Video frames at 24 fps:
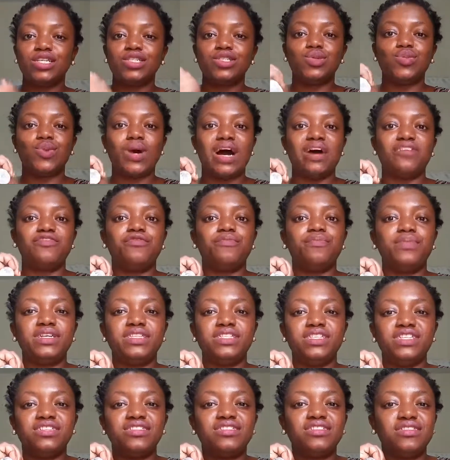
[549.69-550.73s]
to have
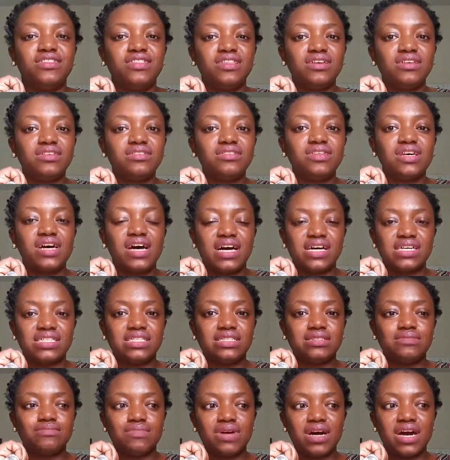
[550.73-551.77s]
purchased this
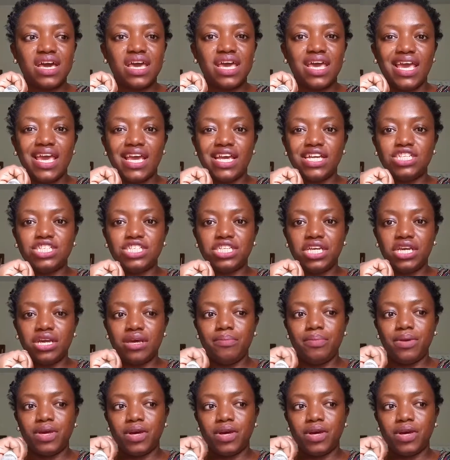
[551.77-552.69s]
as my HA,